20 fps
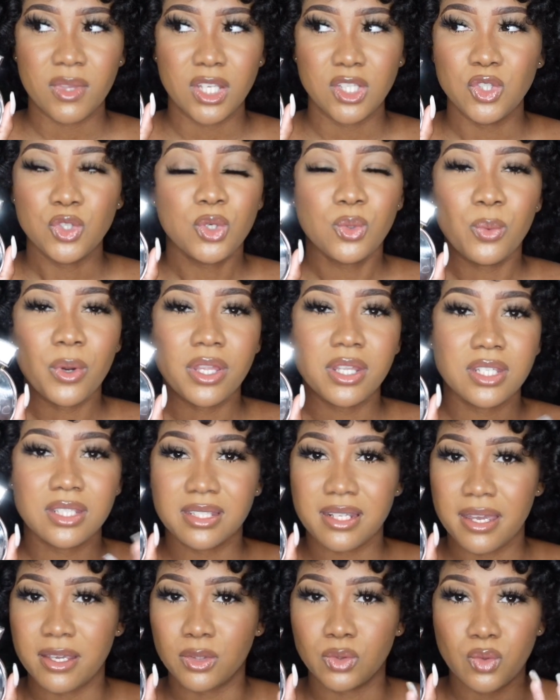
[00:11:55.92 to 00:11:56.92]
You could wear
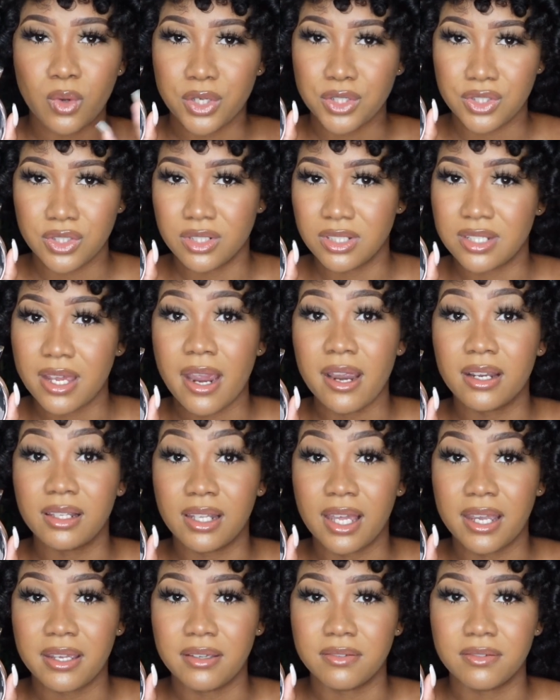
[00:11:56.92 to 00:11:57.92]
this like throughout your entire
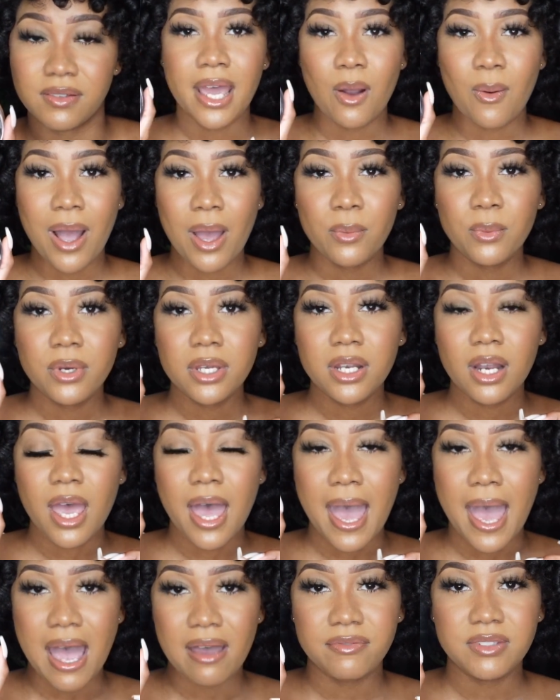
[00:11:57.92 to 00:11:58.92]
life. Now I would
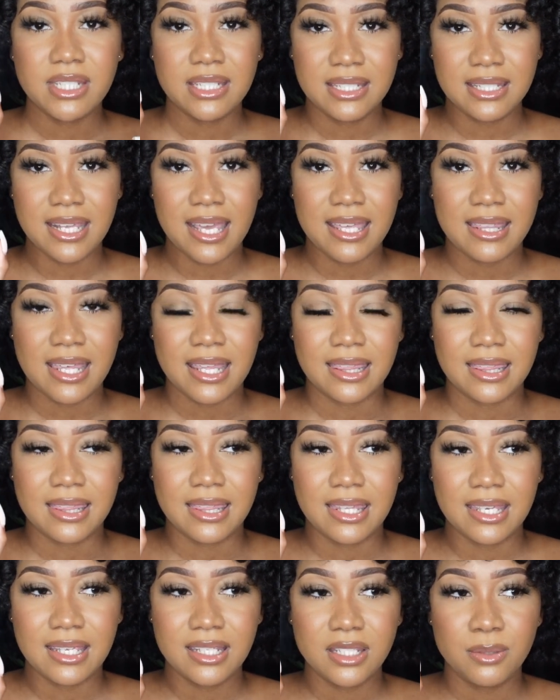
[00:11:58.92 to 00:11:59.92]
have to say that
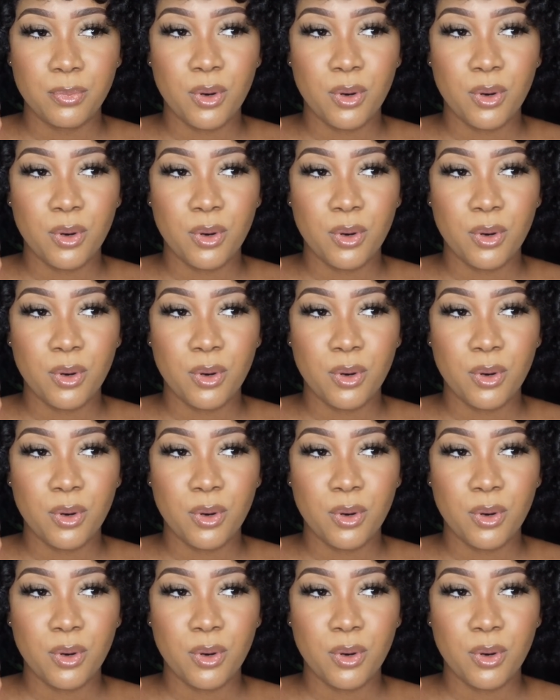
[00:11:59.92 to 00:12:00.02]
this